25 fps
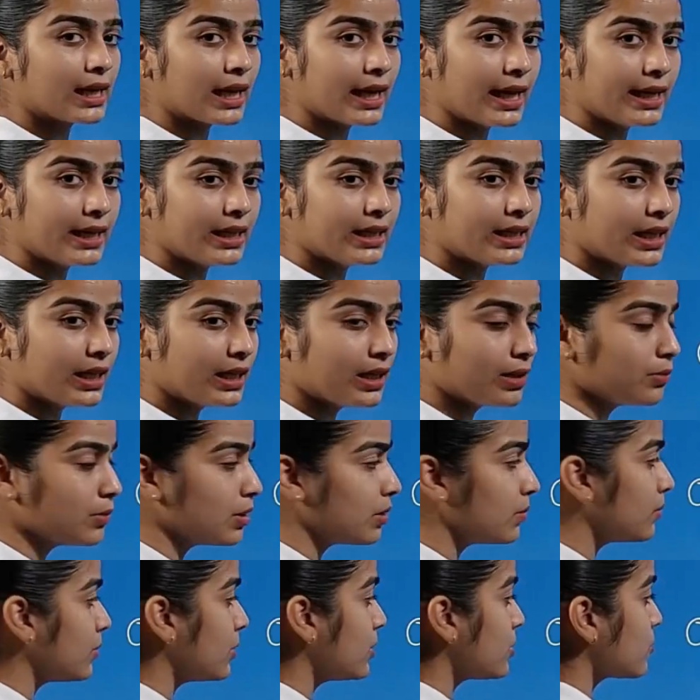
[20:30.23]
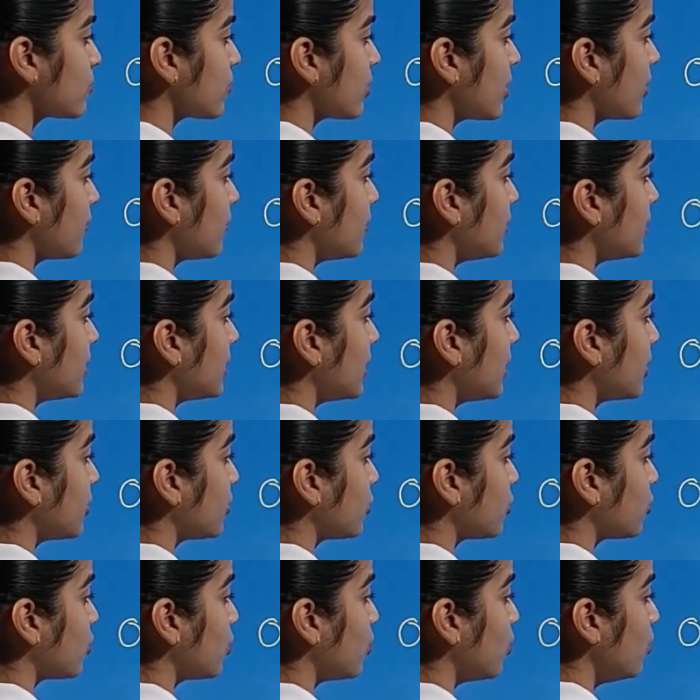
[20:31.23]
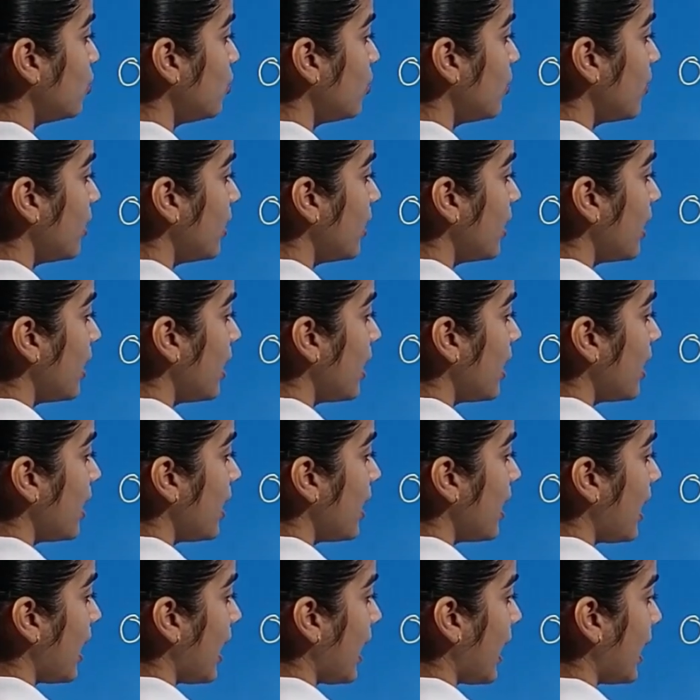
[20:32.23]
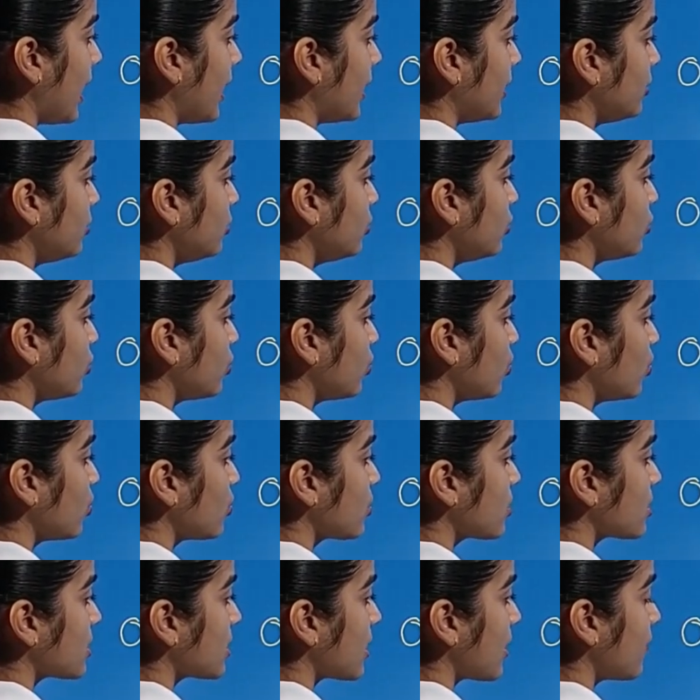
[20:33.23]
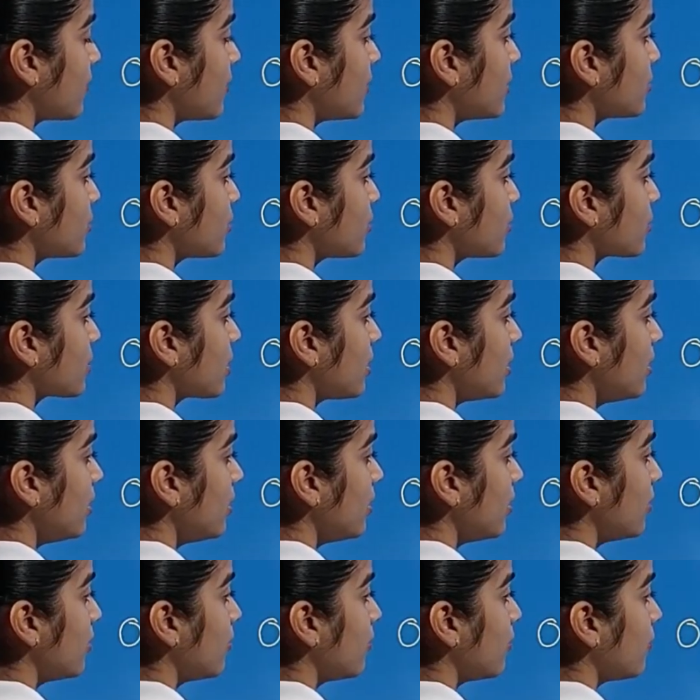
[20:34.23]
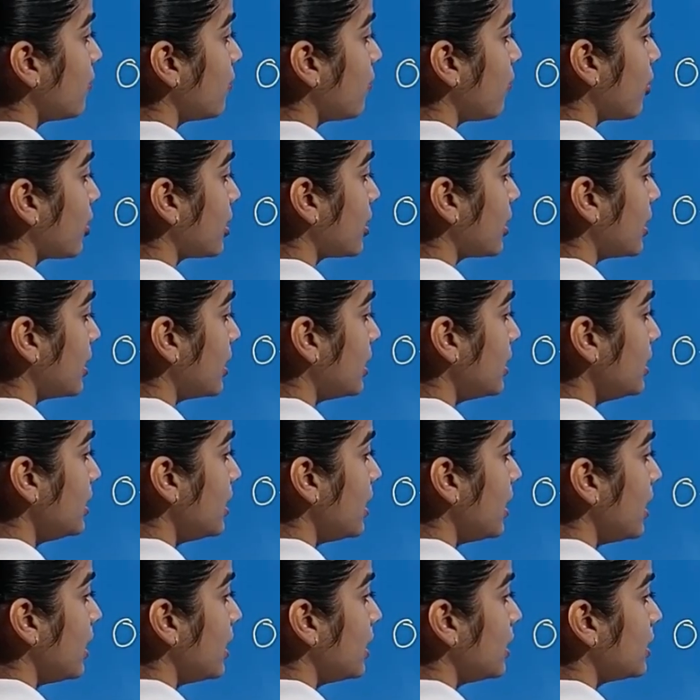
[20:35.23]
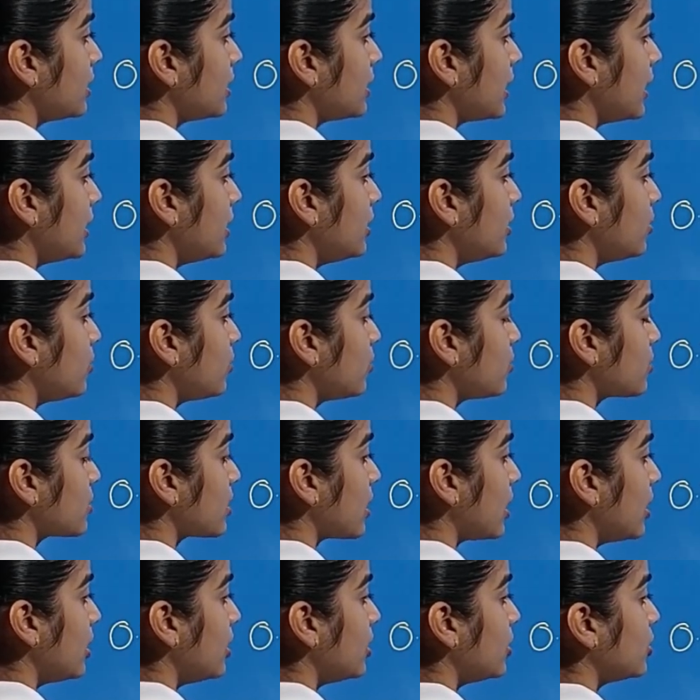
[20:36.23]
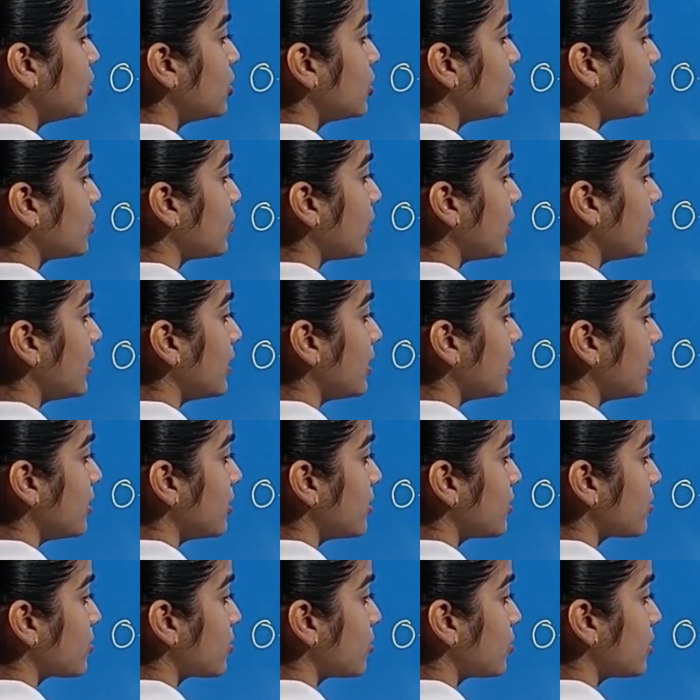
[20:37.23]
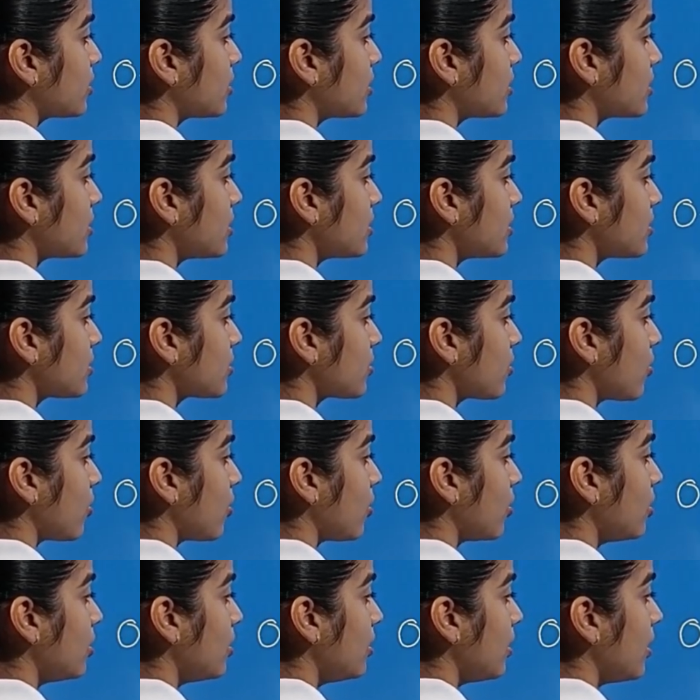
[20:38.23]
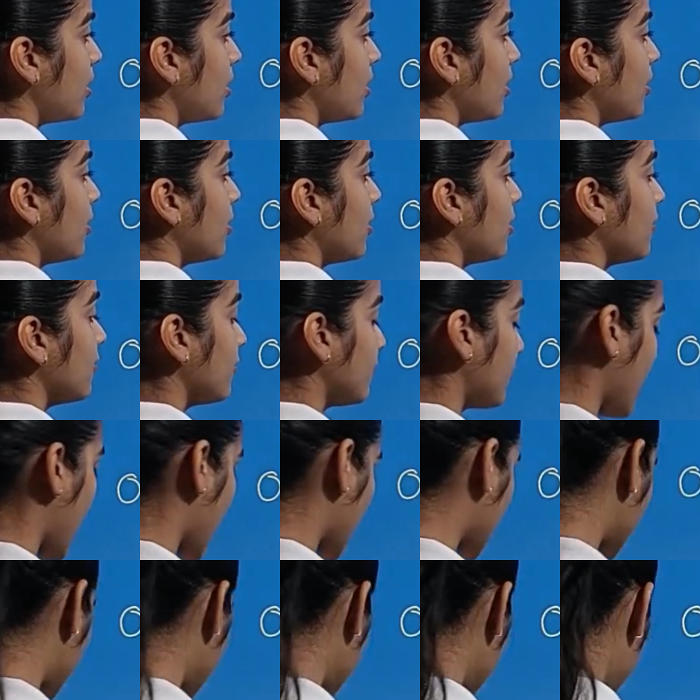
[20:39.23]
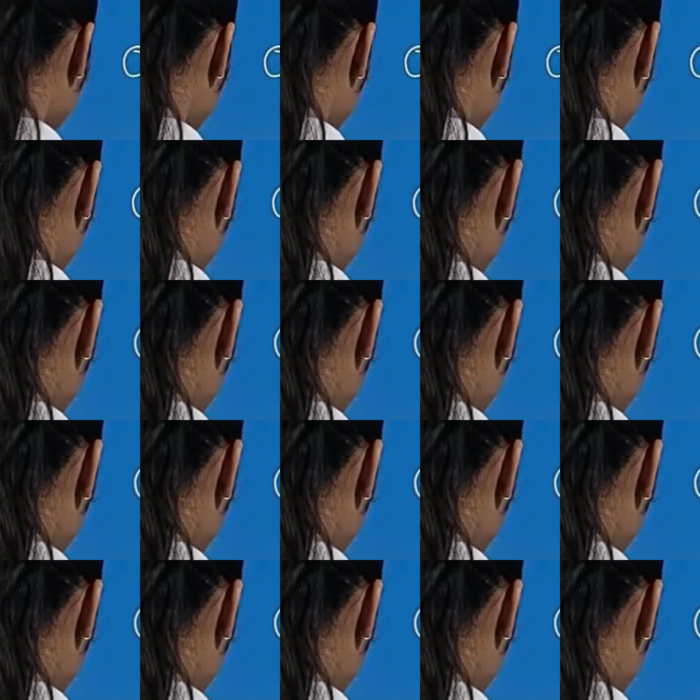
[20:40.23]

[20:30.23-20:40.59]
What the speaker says: any random number. So here we take 2 and 2. 7 2s are 14, 10 2s are 20. So this is your fraction, or